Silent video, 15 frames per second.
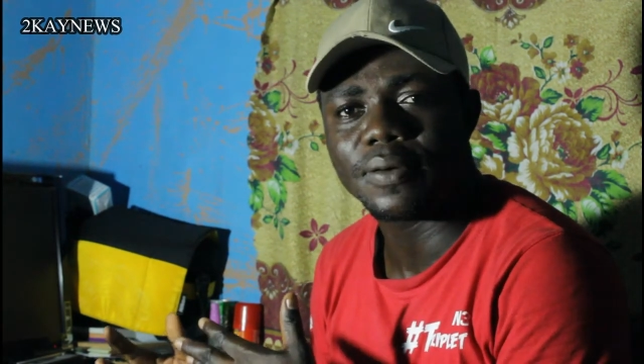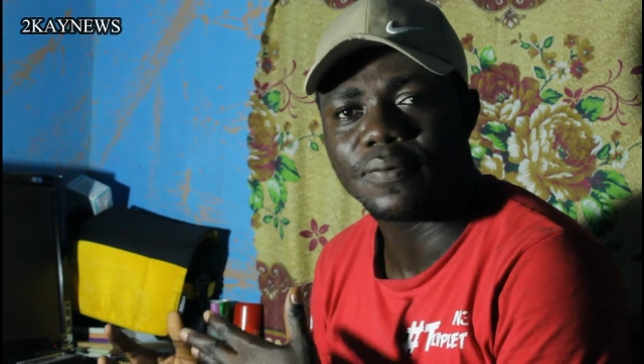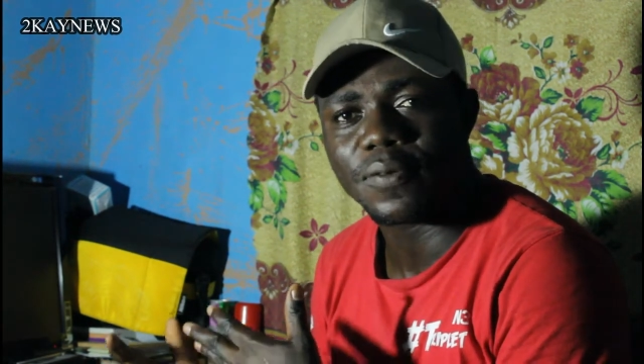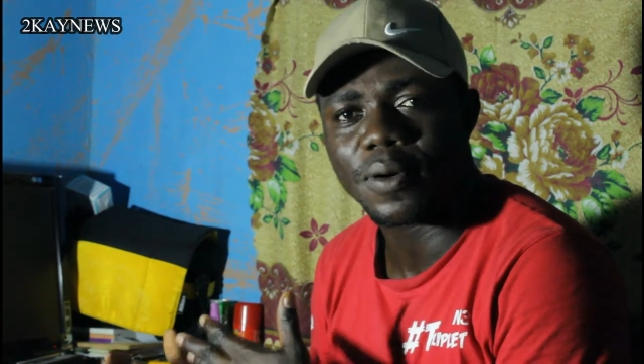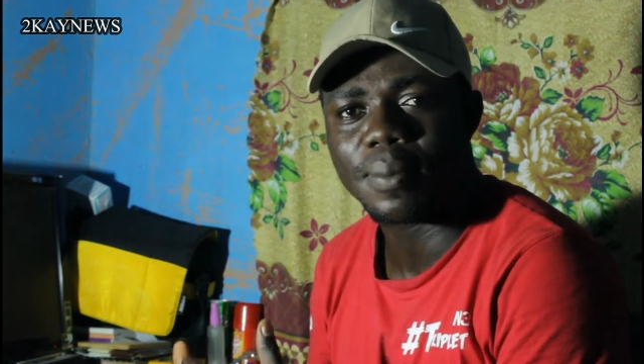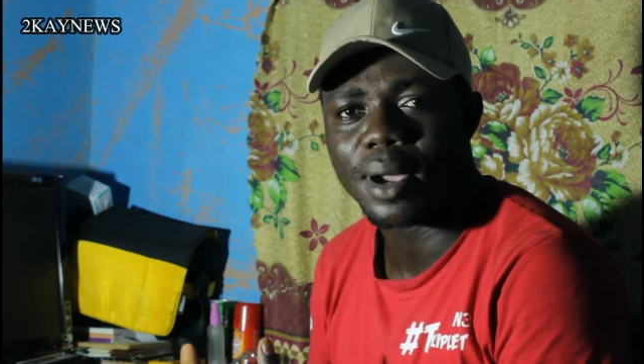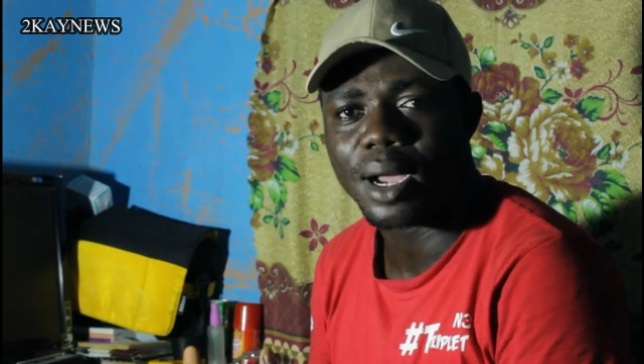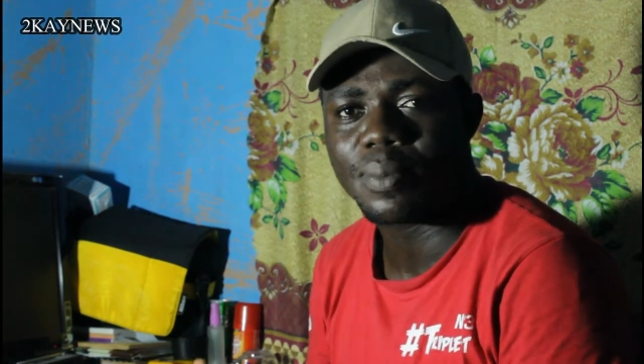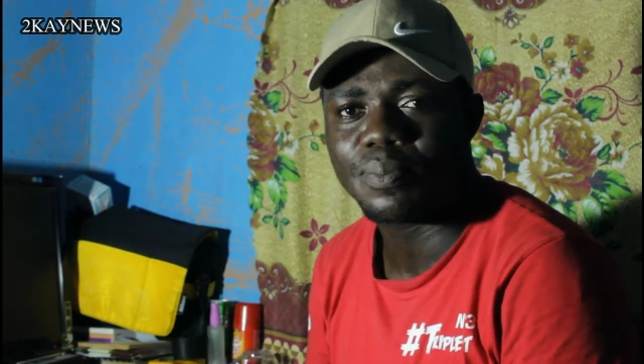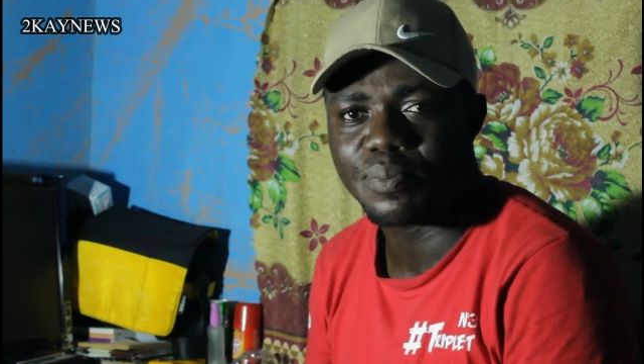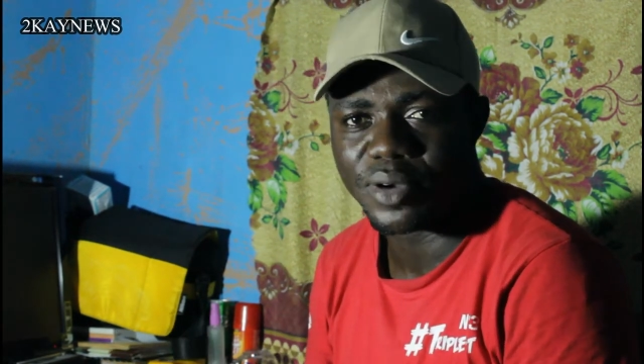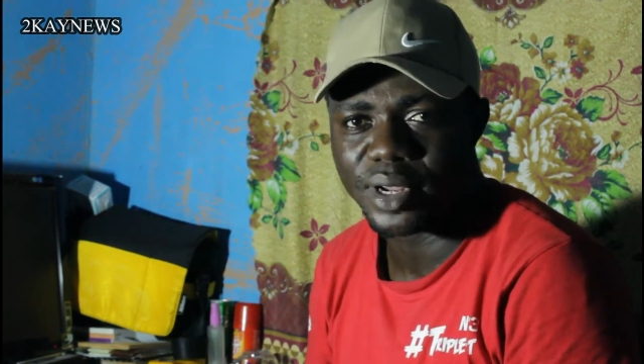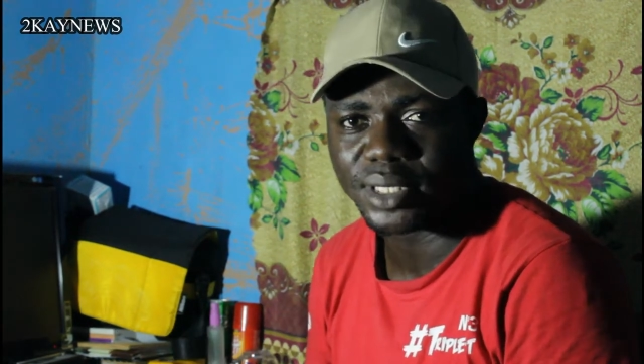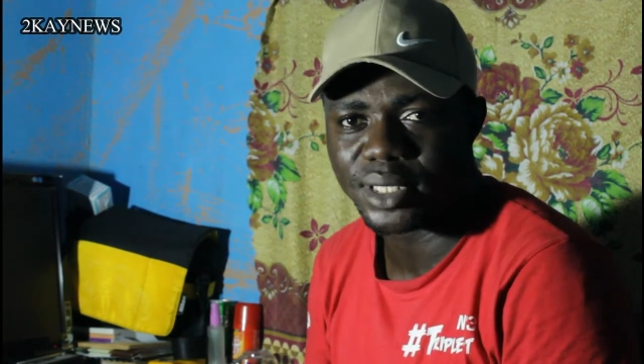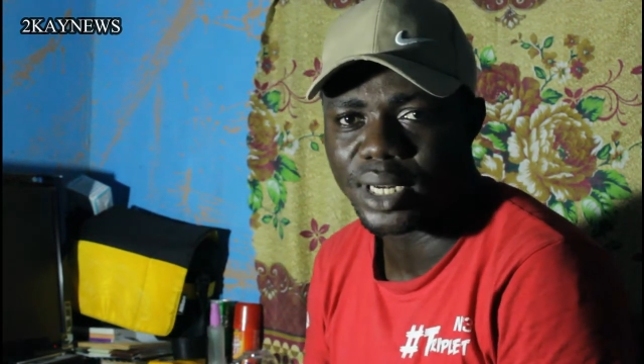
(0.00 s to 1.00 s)
the former
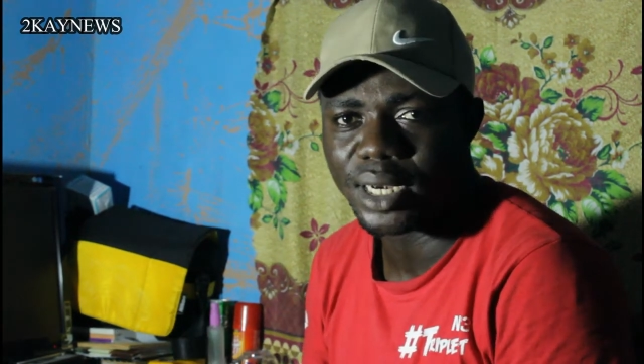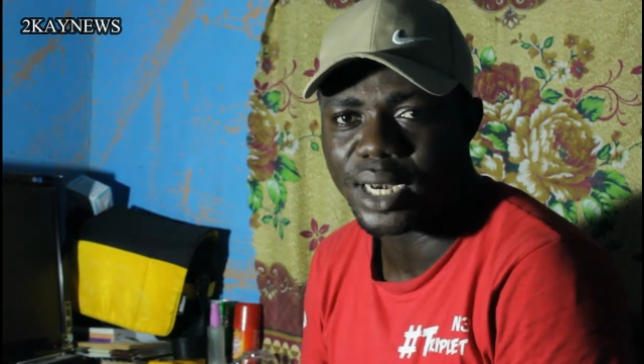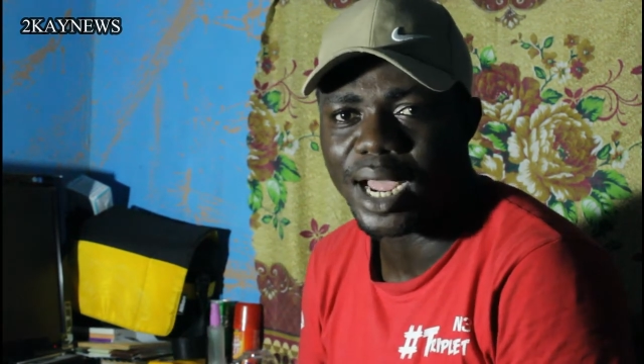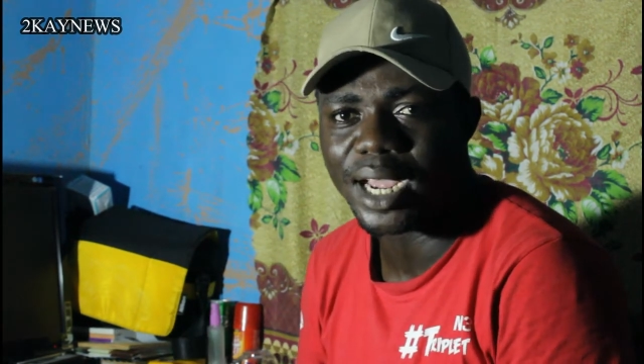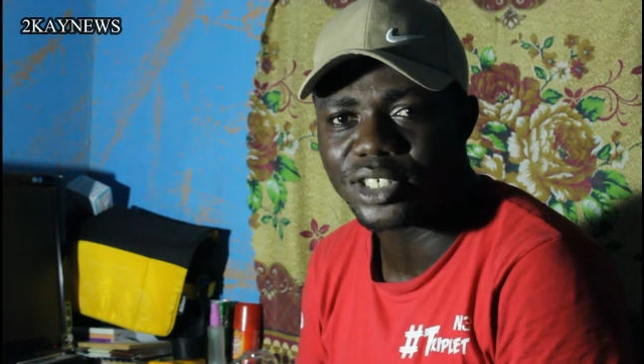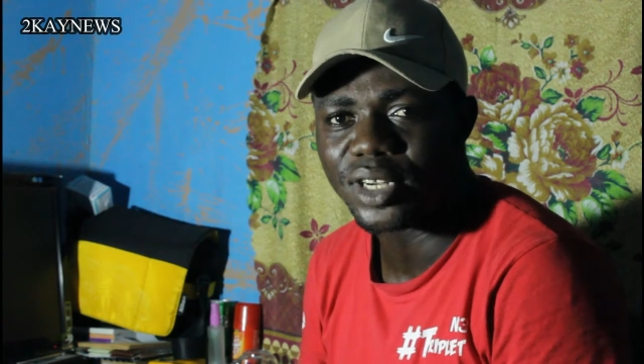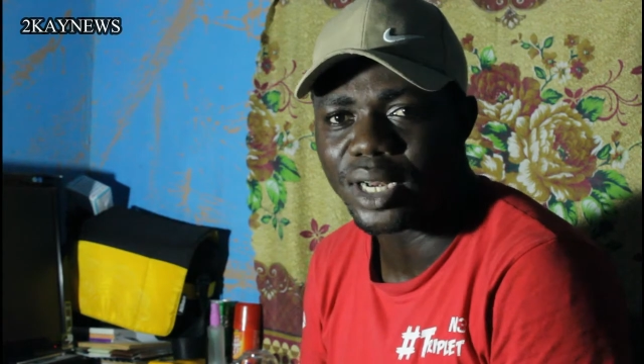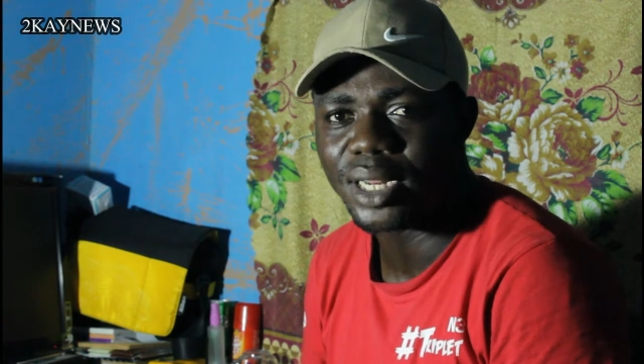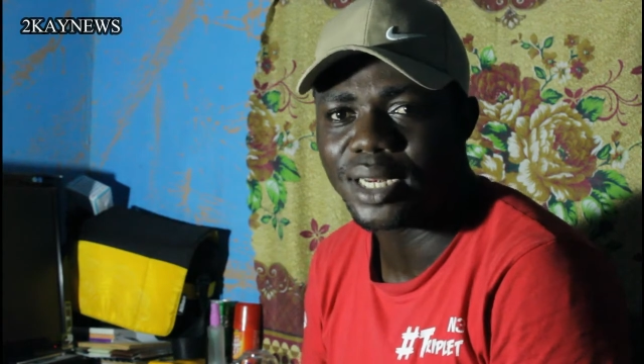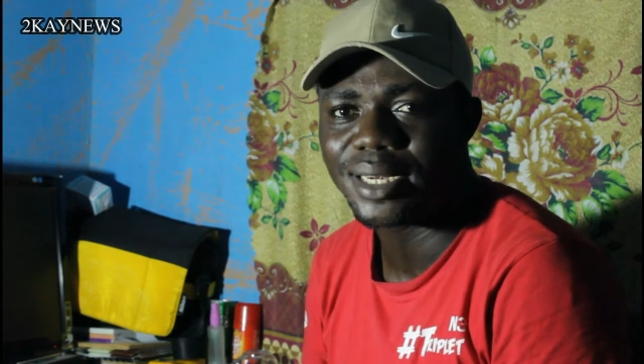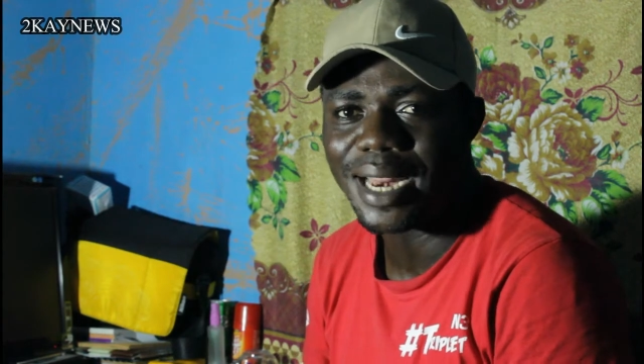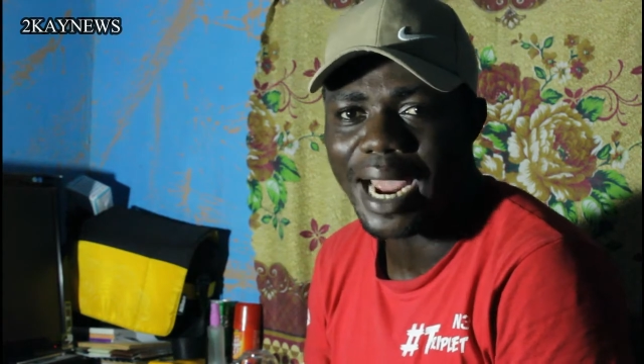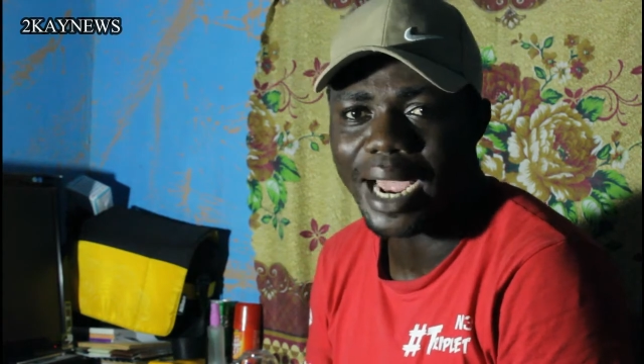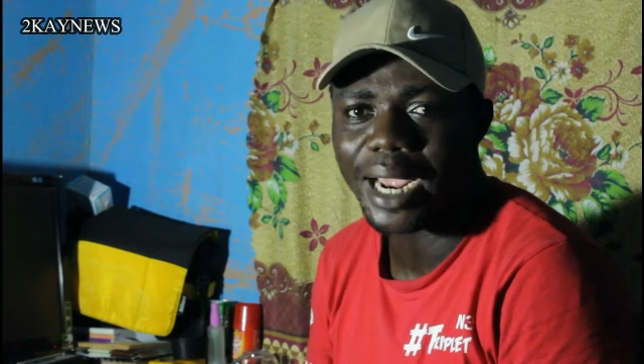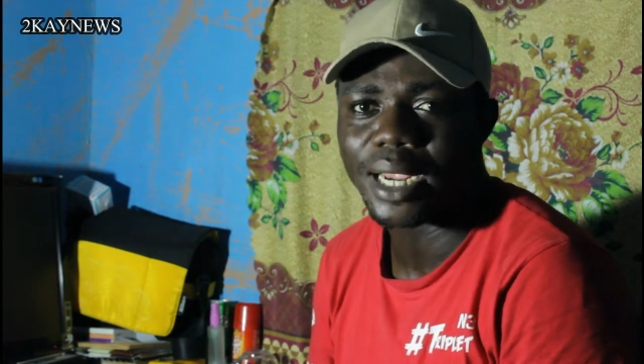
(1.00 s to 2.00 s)
president actually
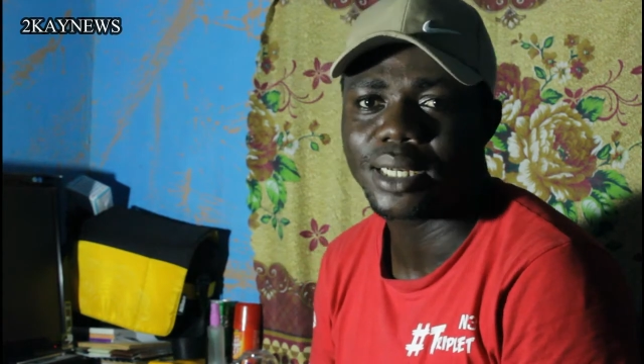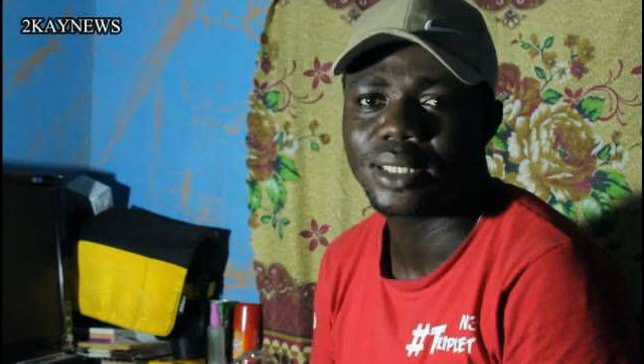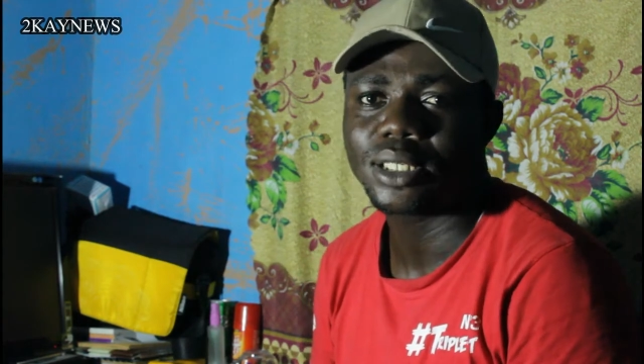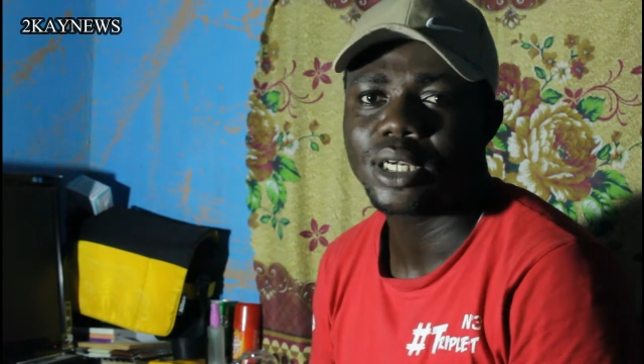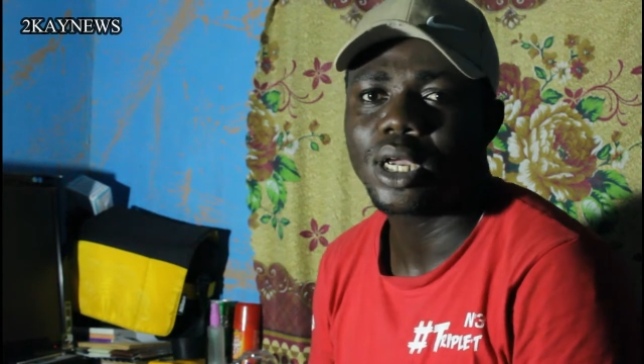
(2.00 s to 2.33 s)
died